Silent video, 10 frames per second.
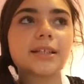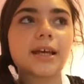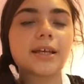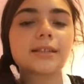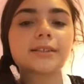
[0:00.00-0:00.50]

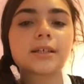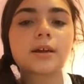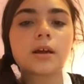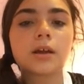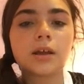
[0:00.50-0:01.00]
night
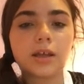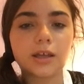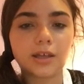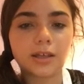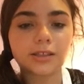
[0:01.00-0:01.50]

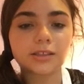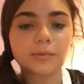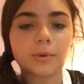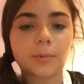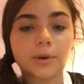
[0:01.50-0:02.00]
it got to
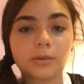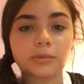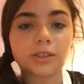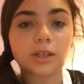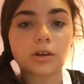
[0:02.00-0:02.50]
the point where it
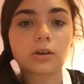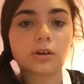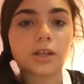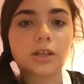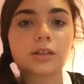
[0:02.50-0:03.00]
was like
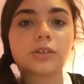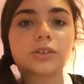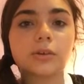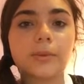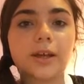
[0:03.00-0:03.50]
hurting
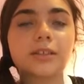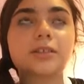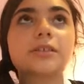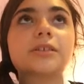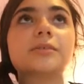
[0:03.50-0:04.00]
so bad.
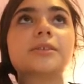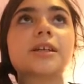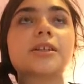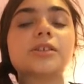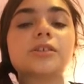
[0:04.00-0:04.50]
So this was
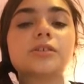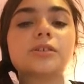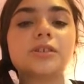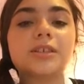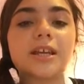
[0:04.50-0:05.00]
like
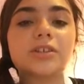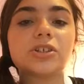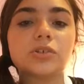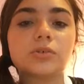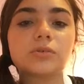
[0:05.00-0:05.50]
day
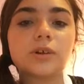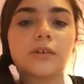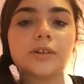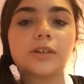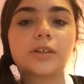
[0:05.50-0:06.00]
two
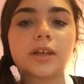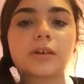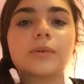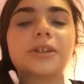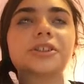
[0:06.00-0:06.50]
of it. Like,
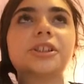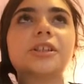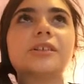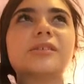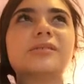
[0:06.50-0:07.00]
well, actually,
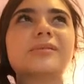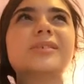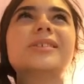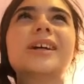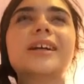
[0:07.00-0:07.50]
no.
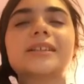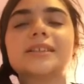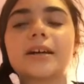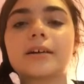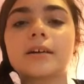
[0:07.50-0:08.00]
Well, I
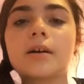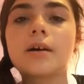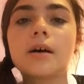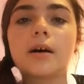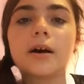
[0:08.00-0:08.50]
guess, yeah.
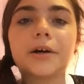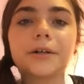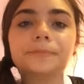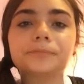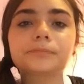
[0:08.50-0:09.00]

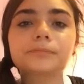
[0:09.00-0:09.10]
Um,